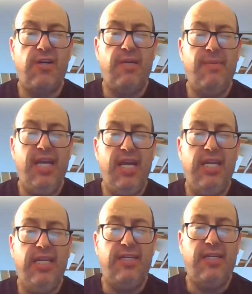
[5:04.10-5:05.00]
argument
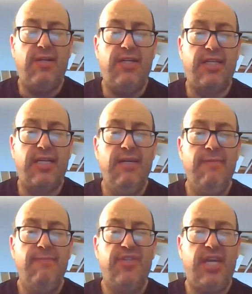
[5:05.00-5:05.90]
in it seriously.
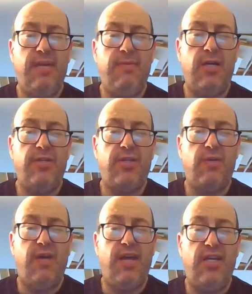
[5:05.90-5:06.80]
Sam Harris,
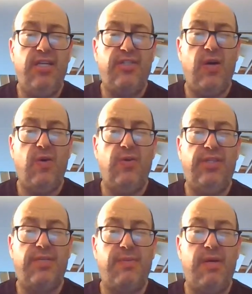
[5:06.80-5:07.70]
or rather his
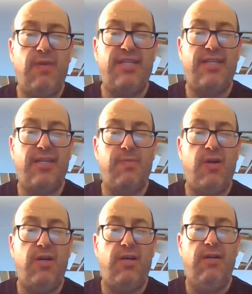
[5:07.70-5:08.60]
ghost, is my wrestling
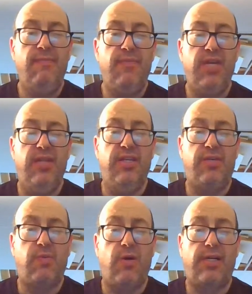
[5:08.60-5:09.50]
partner in
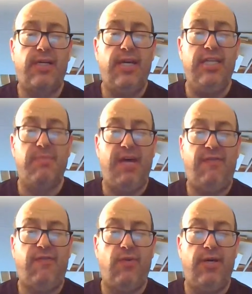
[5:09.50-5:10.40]
this work. He's
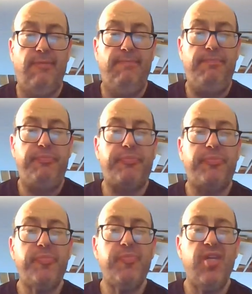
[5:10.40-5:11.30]
my foil.
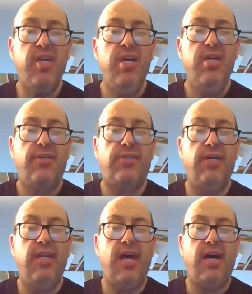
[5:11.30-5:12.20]

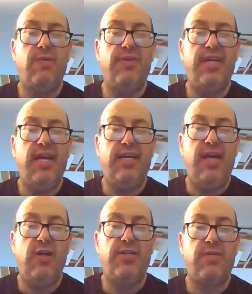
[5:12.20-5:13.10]
Good luck with getting
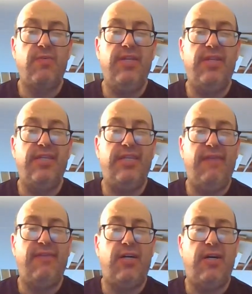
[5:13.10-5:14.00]
Harris to read this,
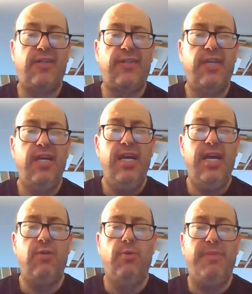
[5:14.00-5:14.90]
David Hawkes.
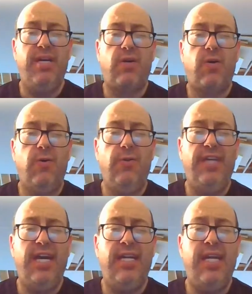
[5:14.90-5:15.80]
It will be a cold
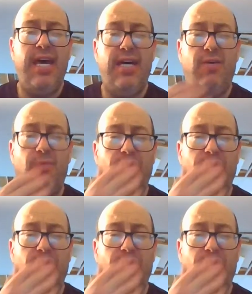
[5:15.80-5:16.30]
day in hell